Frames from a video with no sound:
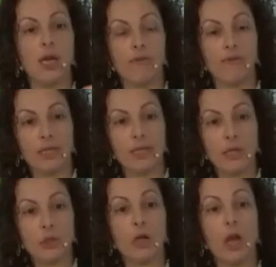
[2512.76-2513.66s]

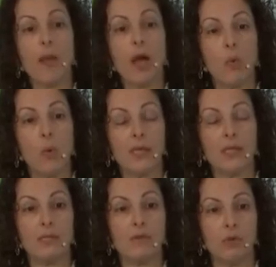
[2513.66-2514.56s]
conversation about what
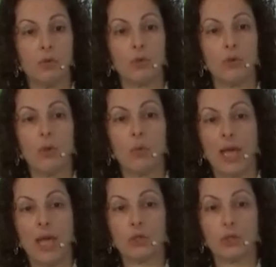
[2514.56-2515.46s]
is the future that we
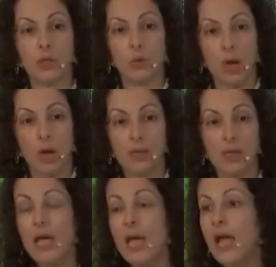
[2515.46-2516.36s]
actually want.
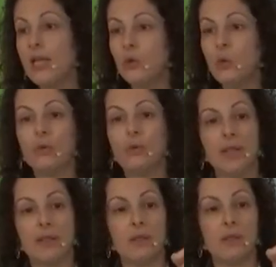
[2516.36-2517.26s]
And you are
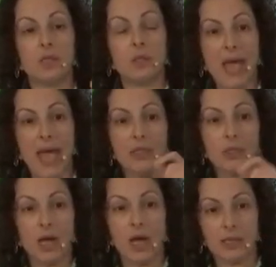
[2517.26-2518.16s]
right that in the Spanish
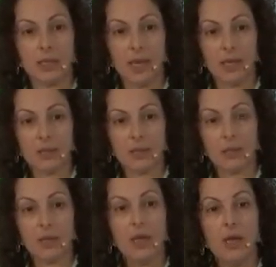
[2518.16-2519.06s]
context,
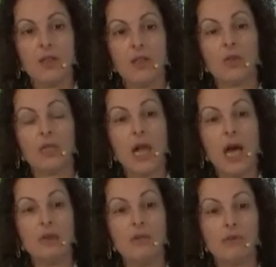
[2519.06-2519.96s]
there are a
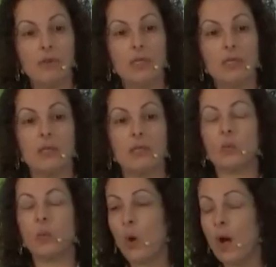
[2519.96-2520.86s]
lot of reasons
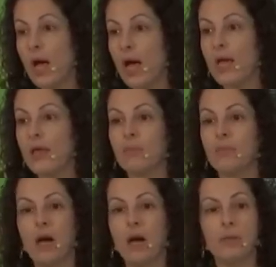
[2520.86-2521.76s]
why the
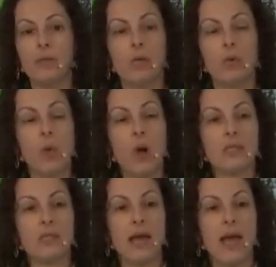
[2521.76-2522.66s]
public
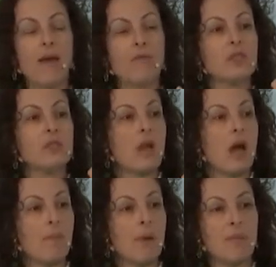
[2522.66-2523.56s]
wants to have
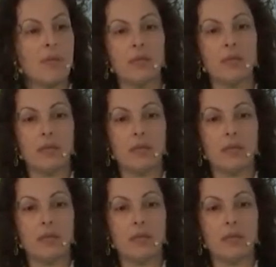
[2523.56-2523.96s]
some ability